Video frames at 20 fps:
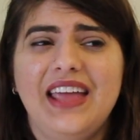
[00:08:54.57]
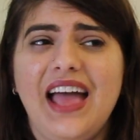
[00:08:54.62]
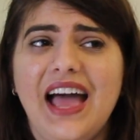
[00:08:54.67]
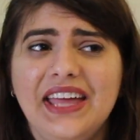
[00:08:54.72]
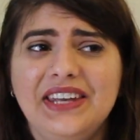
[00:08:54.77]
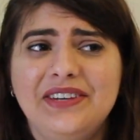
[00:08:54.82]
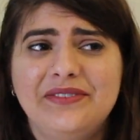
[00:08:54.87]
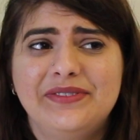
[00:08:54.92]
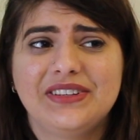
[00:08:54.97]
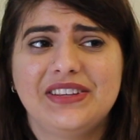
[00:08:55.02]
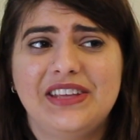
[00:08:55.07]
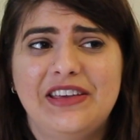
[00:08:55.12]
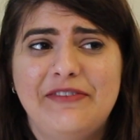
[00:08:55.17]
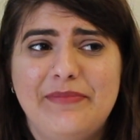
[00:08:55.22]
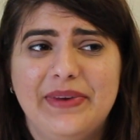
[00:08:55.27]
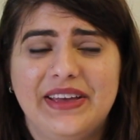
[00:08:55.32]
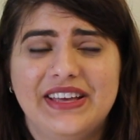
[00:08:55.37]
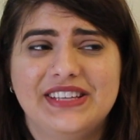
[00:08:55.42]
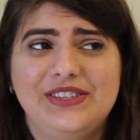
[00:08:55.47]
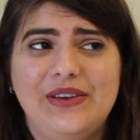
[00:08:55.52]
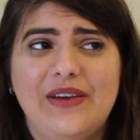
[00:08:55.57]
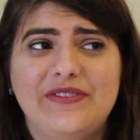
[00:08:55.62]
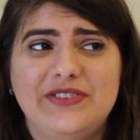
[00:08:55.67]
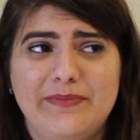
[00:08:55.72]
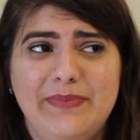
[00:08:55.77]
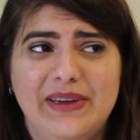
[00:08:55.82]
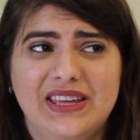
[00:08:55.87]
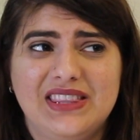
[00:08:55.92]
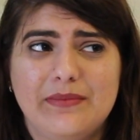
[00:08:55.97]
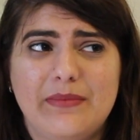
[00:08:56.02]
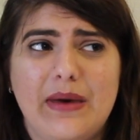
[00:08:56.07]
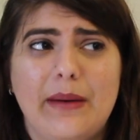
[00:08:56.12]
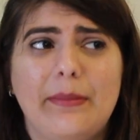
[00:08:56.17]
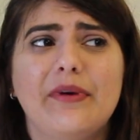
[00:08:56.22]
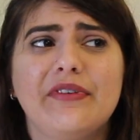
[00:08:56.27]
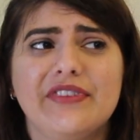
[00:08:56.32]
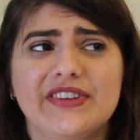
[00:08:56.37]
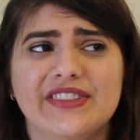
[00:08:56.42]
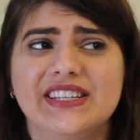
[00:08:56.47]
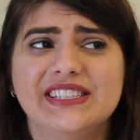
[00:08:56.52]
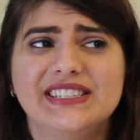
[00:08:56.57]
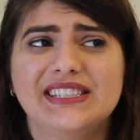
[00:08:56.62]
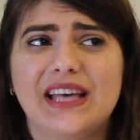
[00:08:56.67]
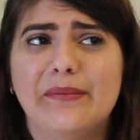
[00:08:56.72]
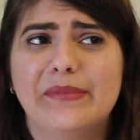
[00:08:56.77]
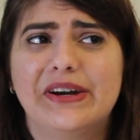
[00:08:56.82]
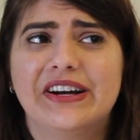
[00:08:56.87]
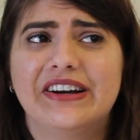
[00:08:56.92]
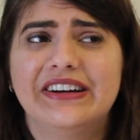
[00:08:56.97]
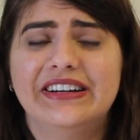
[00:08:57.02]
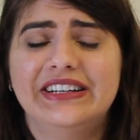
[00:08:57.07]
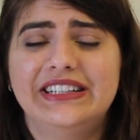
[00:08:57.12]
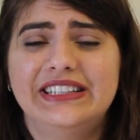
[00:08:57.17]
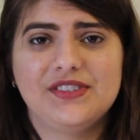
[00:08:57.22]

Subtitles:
Kind of relieved because you have to pick them up over the summer.